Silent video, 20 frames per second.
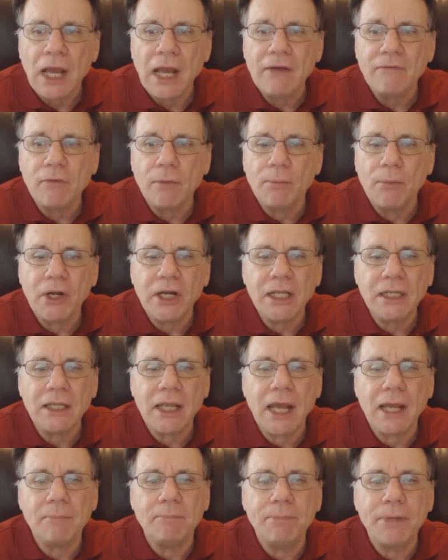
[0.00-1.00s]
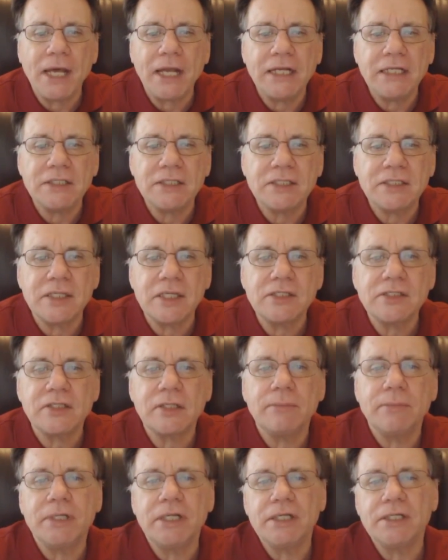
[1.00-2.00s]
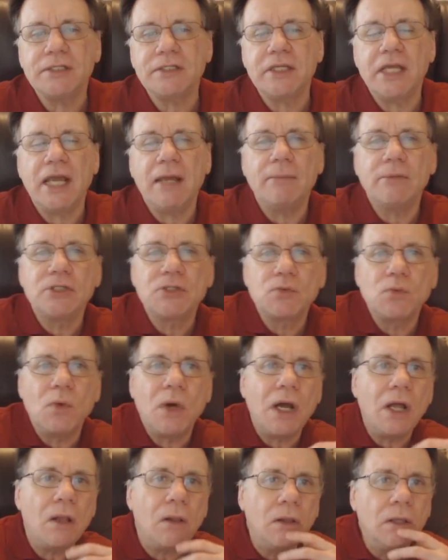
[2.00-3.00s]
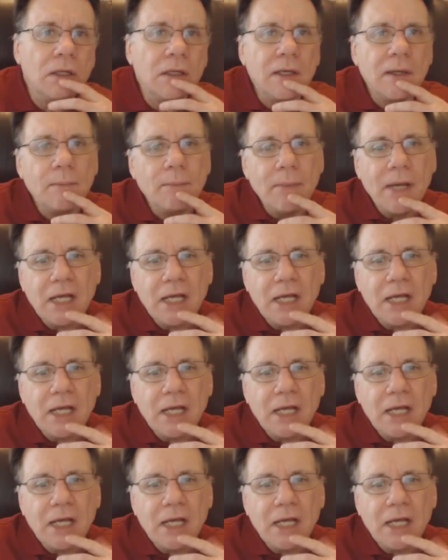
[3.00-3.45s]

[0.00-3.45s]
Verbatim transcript: I have a moneyline betting system in this game as well.